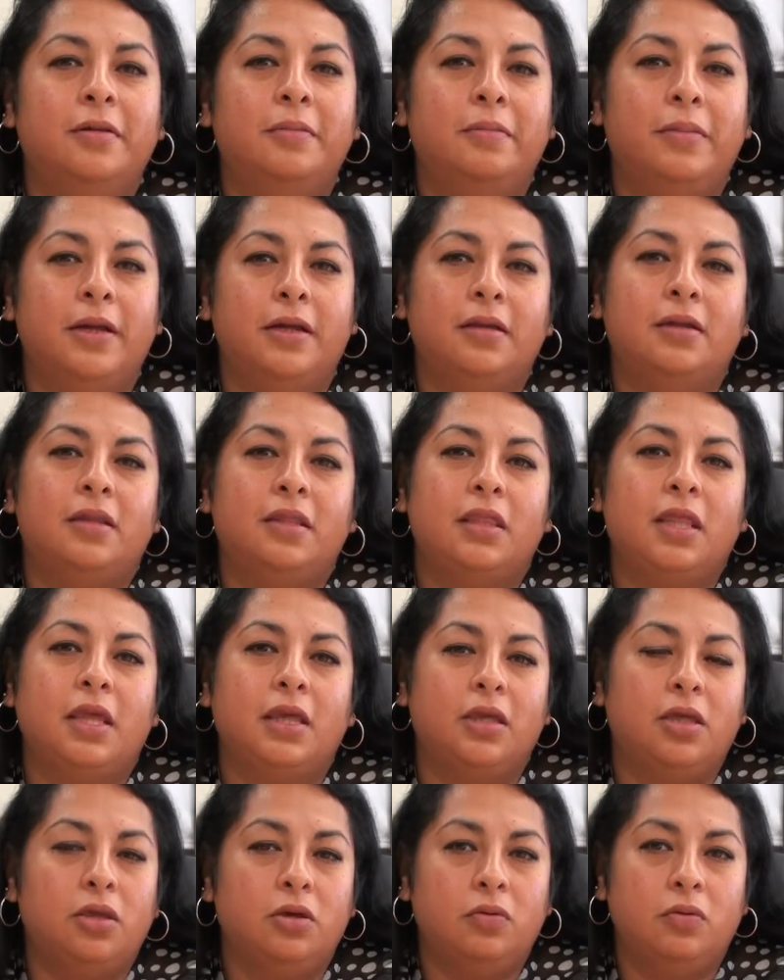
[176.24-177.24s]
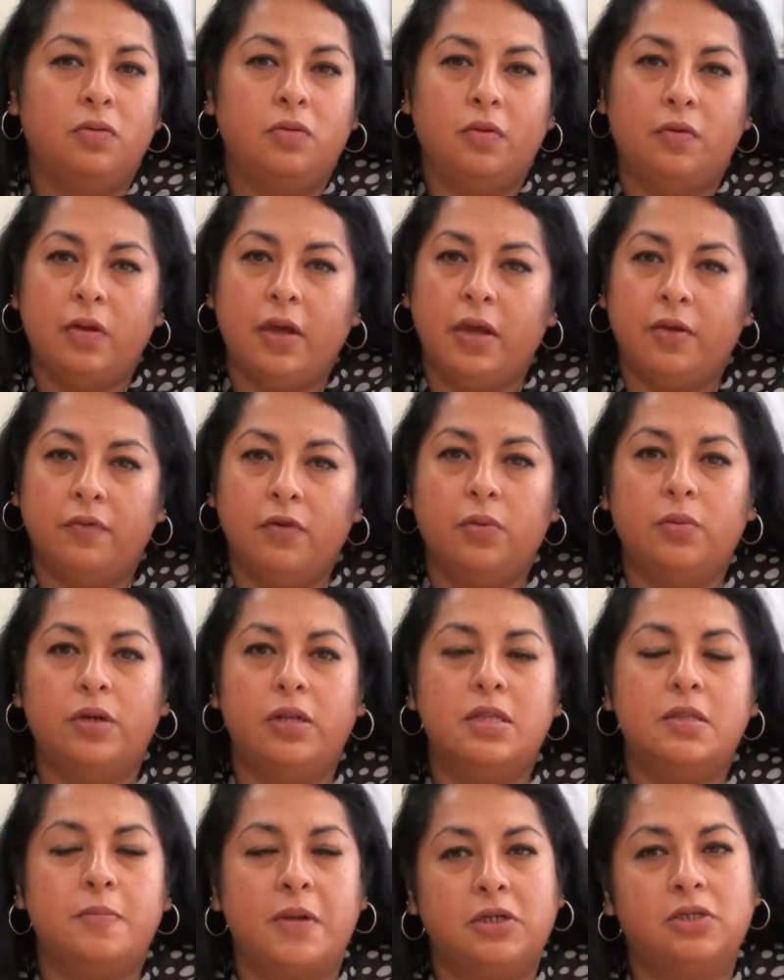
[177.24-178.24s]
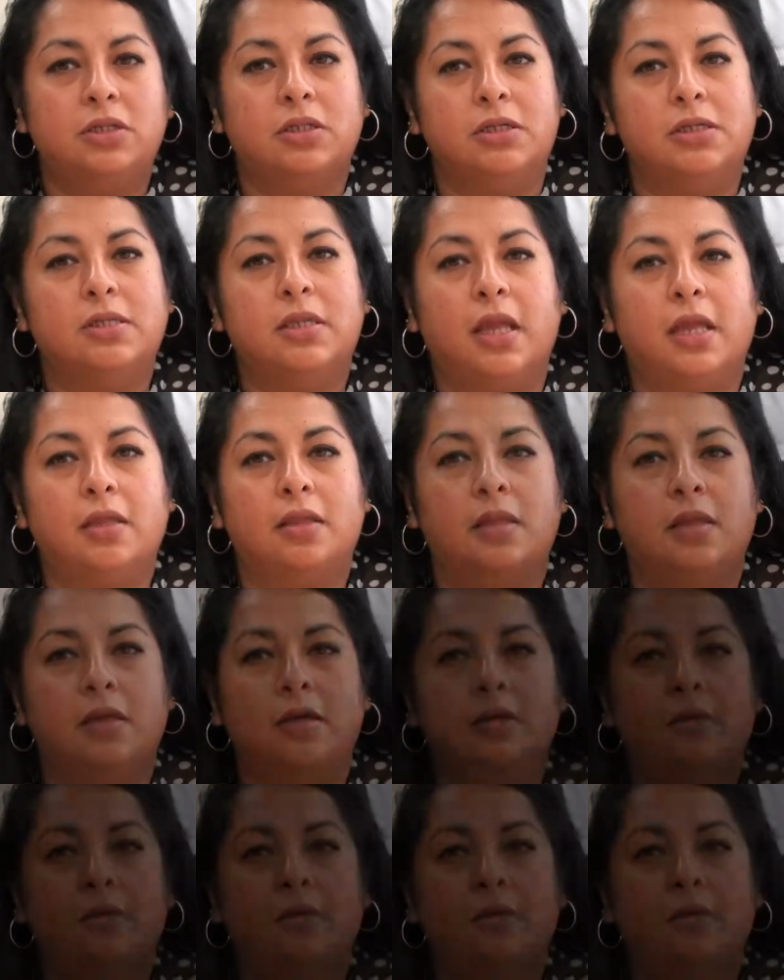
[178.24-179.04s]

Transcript: But thank you, everyone, especially Stacey.